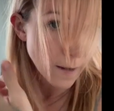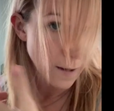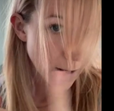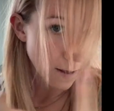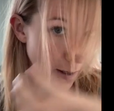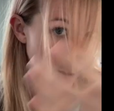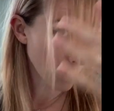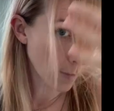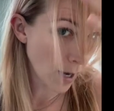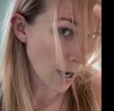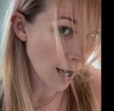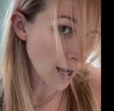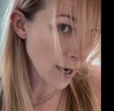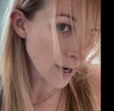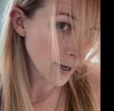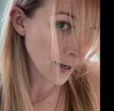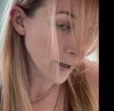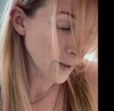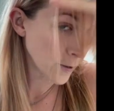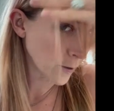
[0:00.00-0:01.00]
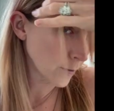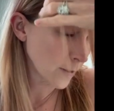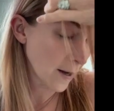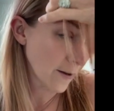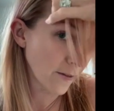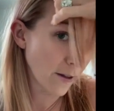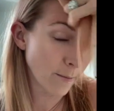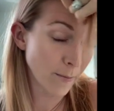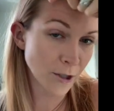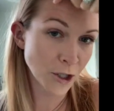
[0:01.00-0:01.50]
I don't have
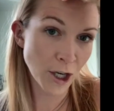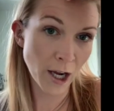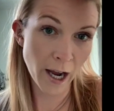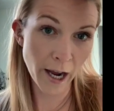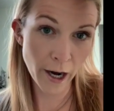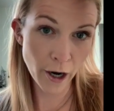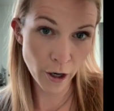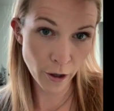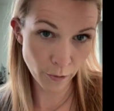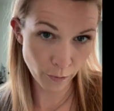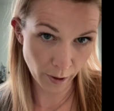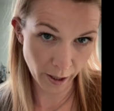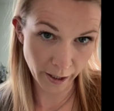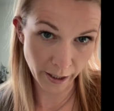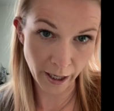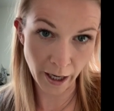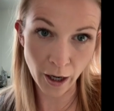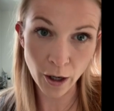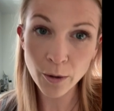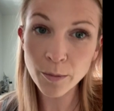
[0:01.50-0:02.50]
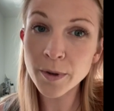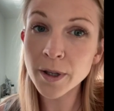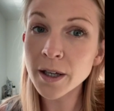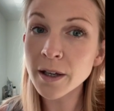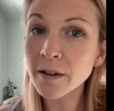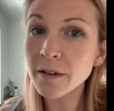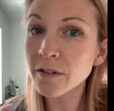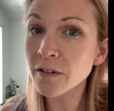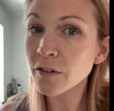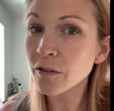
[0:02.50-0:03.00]
that much hair right now
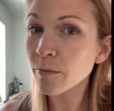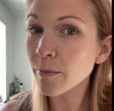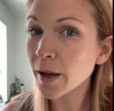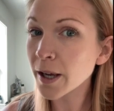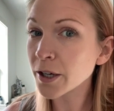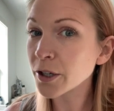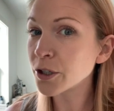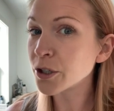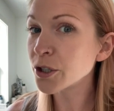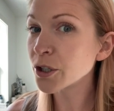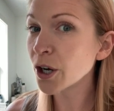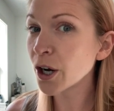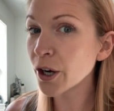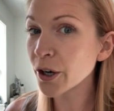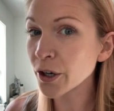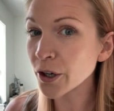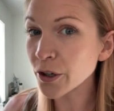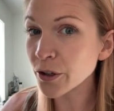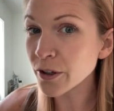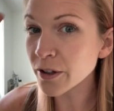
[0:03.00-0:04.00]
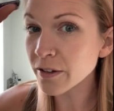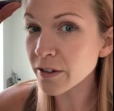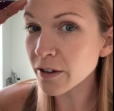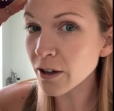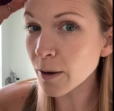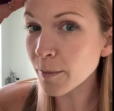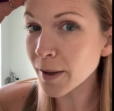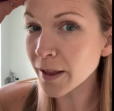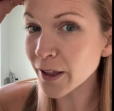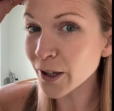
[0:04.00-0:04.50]
because of my daughter. You can see
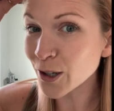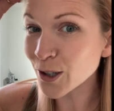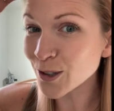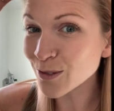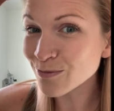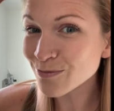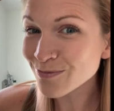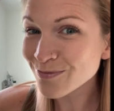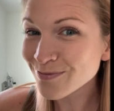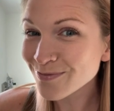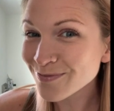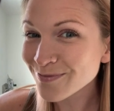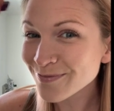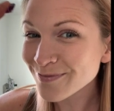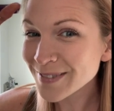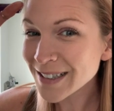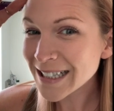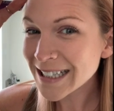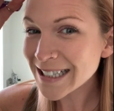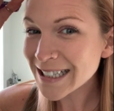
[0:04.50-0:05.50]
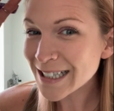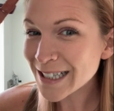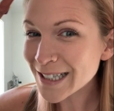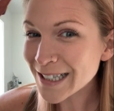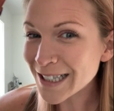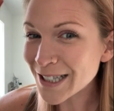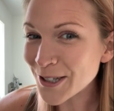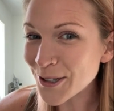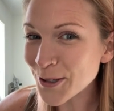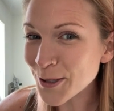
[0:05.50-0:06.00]
all my little
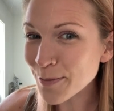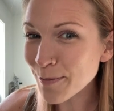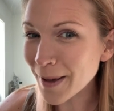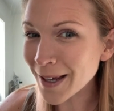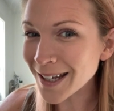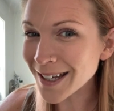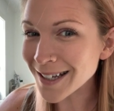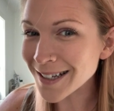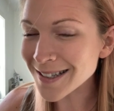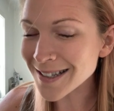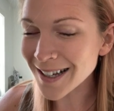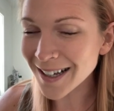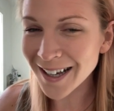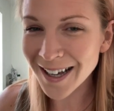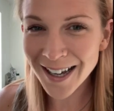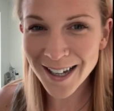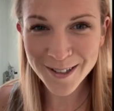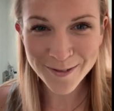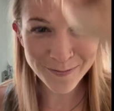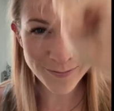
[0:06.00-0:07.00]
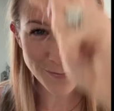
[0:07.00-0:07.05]
spikies I got.